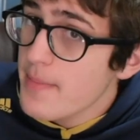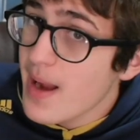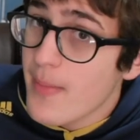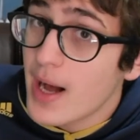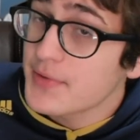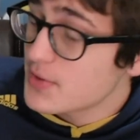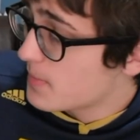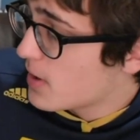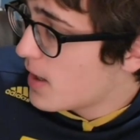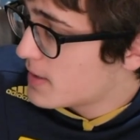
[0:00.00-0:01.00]
be a Monster
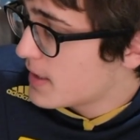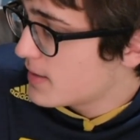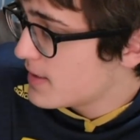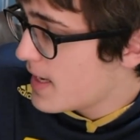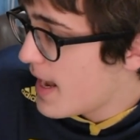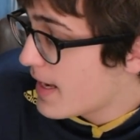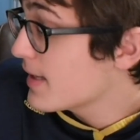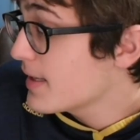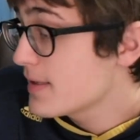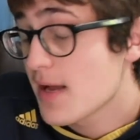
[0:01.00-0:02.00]
product, and
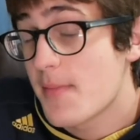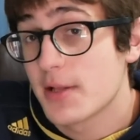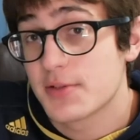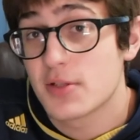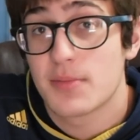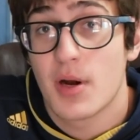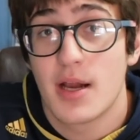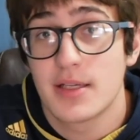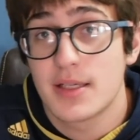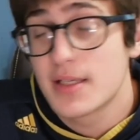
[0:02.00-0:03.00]
it is a Monster
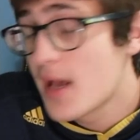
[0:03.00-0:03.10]
product.